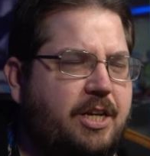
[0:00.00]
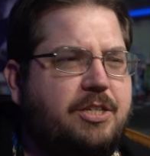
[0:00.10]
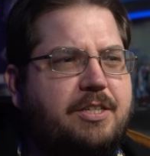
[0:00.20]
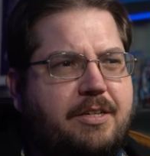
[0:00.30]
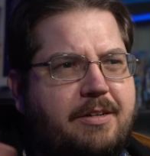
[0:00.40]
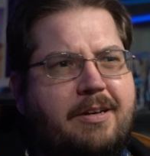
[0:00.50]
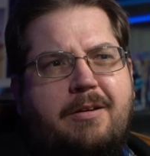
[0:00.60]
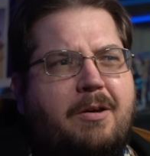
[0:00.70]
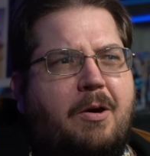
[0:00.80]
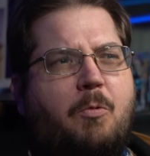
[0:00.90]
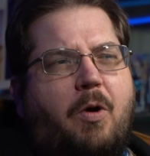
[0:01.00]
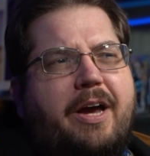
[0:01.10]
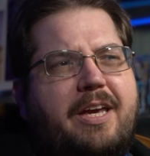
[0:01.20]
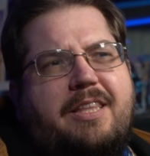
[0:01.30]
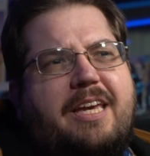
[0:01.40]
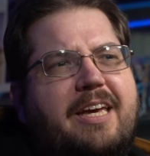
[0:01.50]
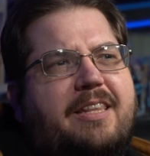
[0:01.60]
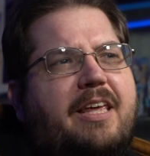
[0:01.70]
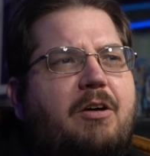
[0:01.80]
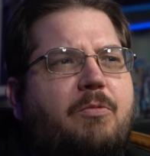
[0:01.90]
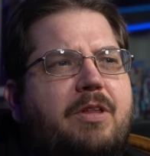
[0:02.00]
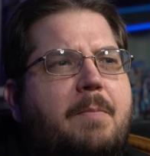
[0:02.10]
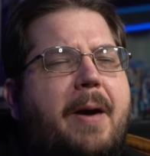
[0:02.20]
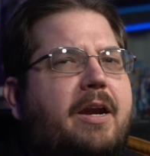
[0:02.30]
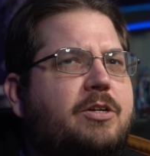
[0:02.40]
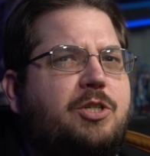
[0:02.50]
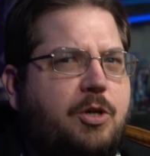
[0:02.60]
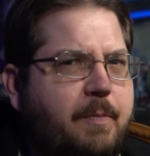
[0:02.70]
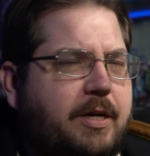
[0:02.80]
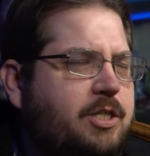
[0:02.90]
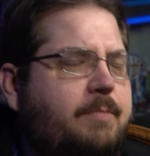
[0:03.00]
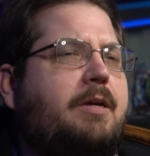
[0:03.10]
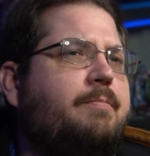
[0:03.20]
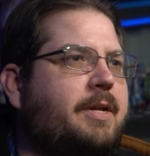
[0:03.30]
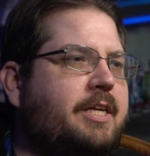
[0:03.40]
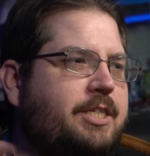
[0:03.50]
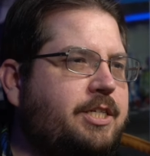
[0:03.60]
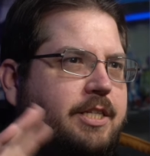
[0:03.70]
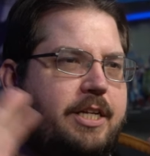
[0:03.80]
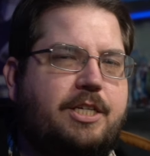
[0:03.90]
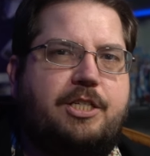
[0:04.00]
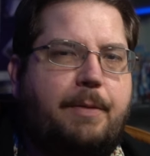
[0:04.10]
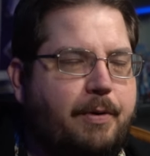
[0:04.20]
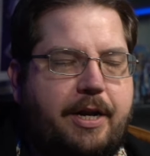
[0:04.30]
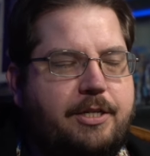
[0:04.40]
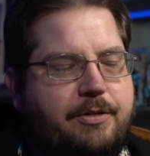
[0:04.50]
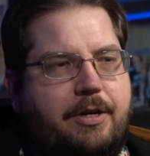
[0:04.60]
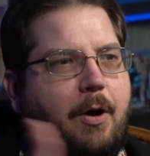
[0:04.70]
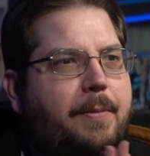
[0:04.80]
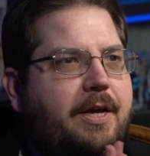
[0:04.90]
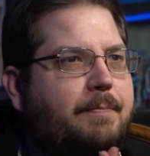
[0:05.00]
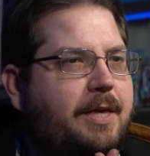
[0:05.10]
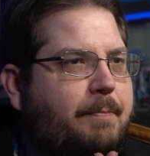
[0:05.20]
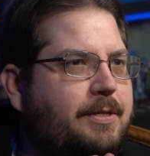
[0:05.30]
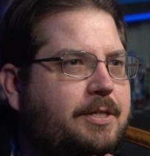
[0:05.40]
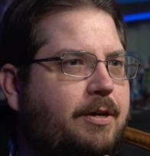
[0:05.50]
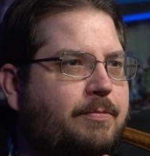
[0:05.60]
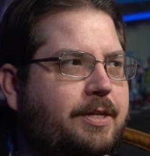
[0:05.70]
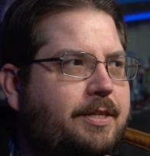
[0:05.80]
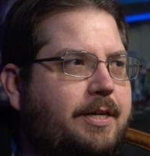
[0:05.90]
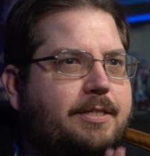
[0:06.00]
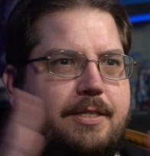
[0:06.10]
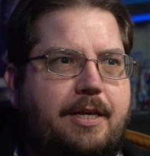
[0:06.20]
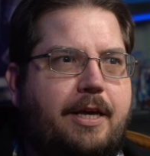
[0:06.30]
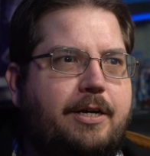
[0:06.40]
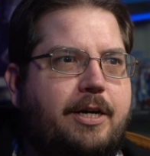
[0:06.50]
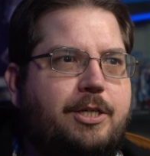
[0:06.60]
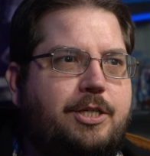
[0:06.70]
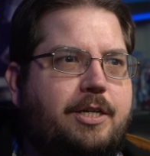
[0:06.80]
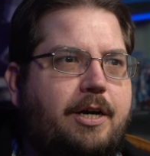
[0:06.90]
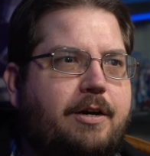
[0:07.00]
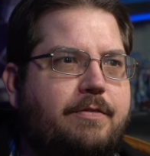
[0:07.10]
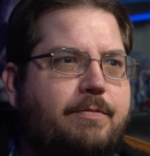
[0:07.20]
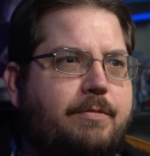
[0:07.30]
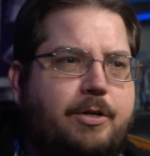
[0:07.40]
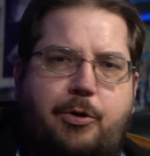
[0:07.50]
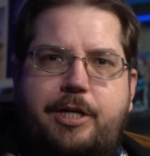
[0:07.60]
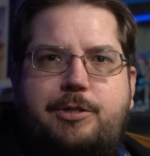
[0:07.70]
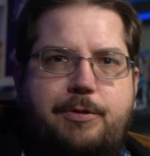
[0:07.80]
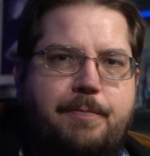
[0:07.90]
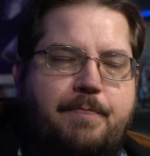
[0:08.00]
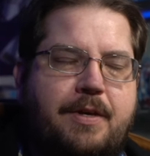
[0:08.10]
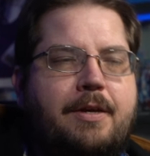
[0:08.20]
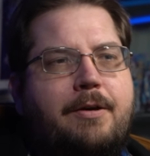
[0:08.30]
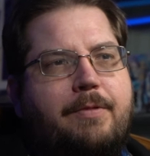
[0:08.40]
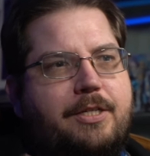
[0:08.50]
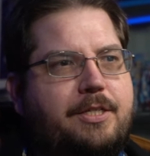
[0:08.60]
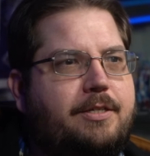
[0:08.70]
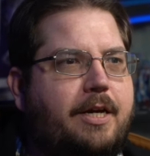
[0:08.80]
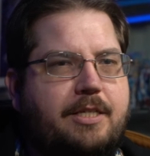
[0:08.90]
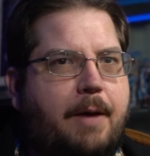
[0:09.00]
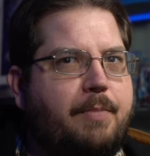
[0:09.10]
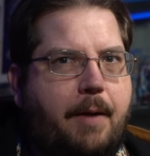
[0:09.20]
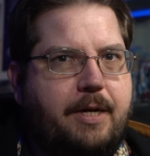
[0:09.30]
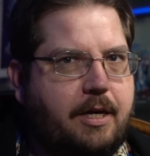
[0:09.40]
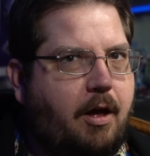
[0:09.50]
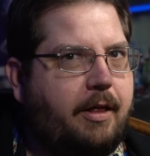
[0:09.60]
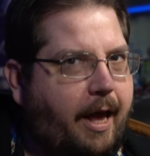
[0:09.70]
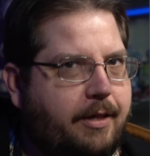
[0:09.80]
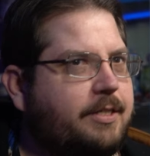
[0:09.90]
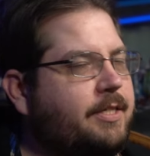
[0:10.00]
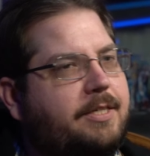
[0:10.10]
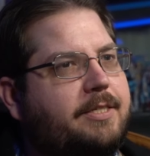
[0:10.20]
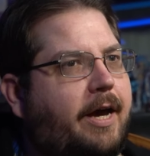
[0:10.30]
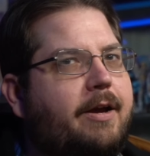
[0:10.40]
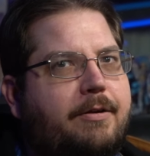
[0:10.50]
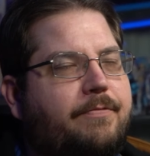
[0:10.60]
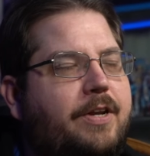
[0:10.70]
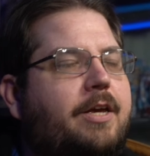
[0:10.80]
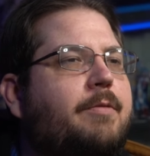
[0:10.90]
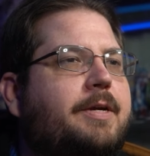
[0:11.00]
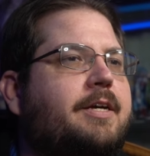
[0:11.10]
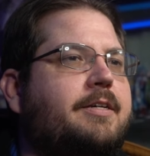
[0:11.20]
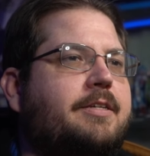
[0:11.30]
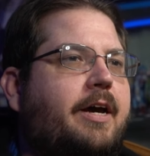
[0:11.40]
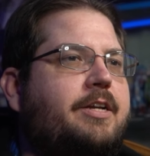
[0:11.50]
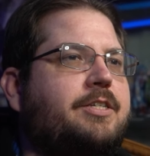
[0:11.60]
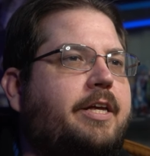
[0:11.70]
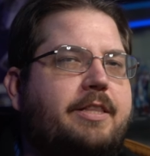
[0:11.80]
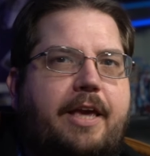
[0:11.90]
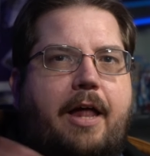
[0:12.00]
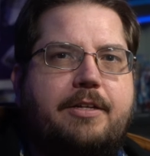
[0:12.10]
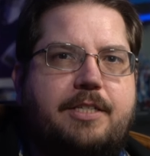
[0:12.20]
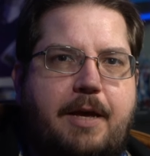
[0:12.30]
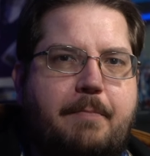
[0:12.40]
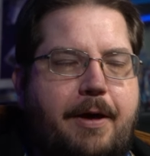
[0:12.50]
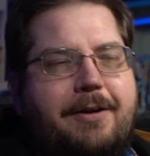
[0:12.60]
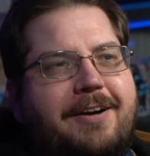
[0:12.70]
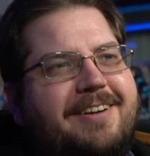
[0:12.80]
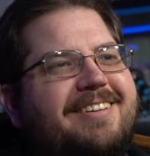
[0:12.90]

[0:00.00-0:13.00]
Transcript: changes and why, in the end, they don't really matter too much to me. But let's just let's just jump right into it, opening up the episode with, yes, the introduction of Kurisu, which, yes, I'm probably going to call Alice this entire video because I just like the Alice name better.